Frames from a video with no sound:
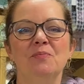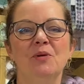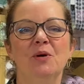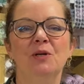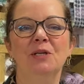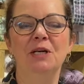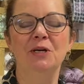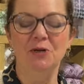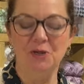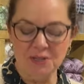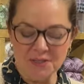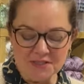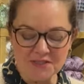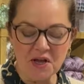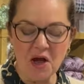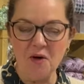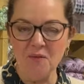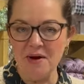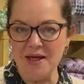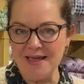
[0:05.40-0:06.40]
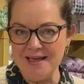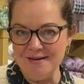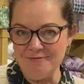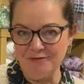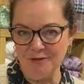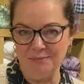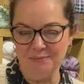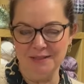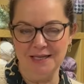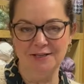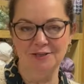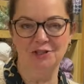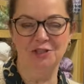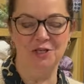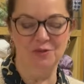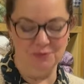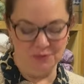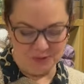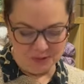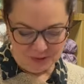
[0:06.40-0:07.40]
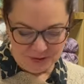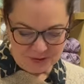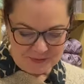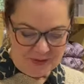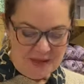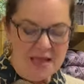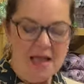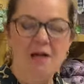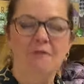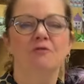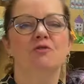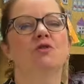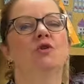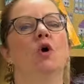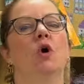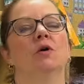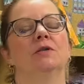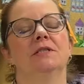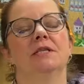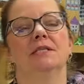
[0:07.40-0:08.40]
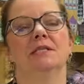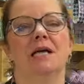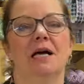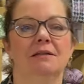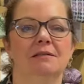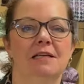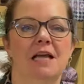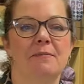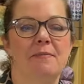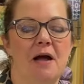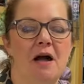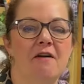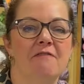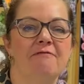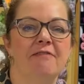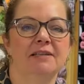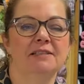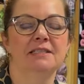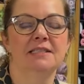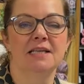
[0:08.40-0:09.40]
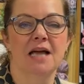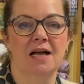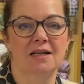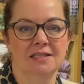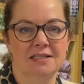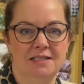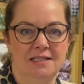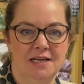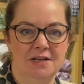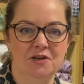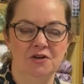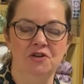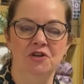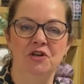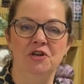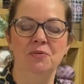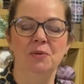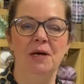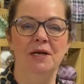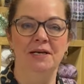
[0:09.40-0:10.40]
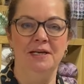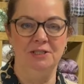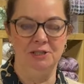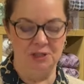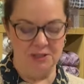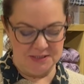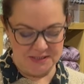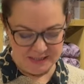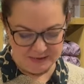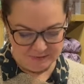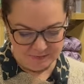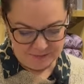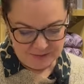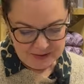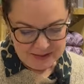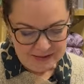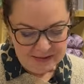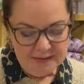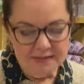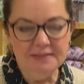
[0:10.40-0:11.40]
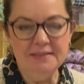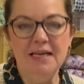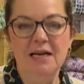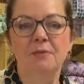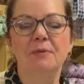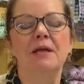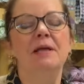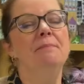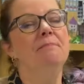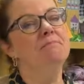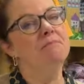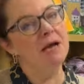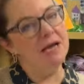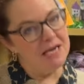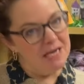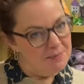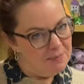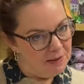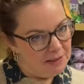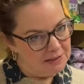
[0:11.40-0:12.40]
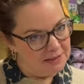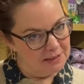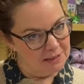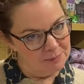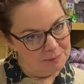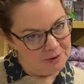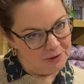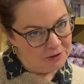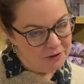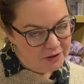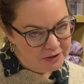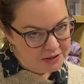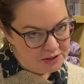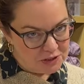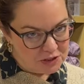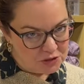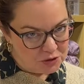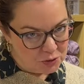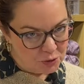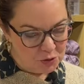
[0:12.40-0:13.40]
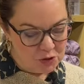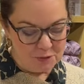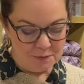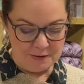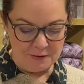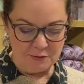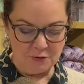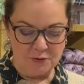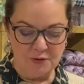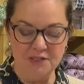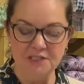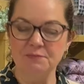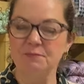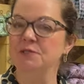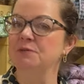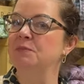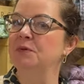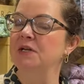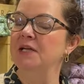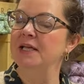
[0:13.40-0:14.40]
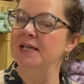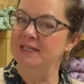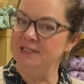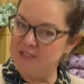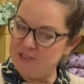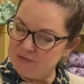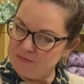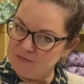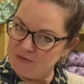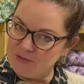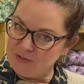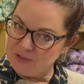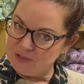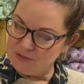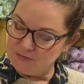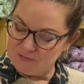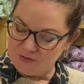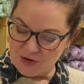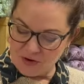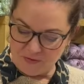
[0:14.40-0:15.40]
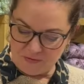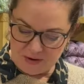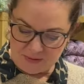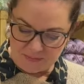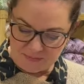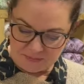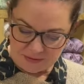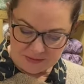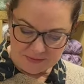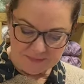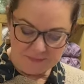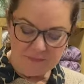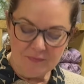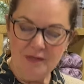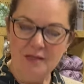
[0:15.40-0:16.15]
morning all, Sarah here from Black Sheep Wools. Got to tell you about a fantastic new initiative. Now, it may be a little bit early to talk about Christmas, but it is the 1st of November.